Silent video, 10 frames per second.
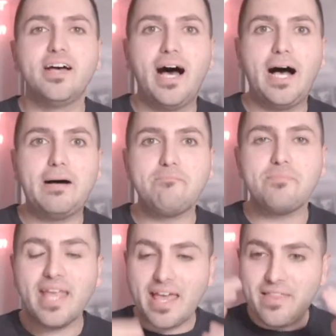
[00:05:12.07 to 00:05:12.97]

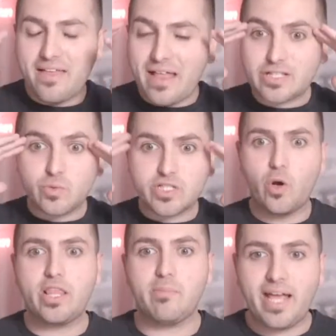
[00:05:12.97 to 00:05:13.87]
And that's what's
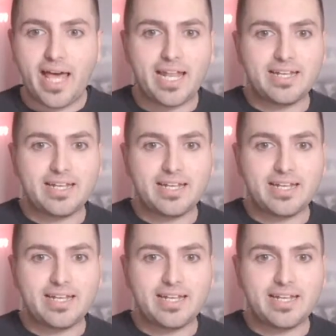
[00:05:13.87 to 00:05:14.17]
going through my head.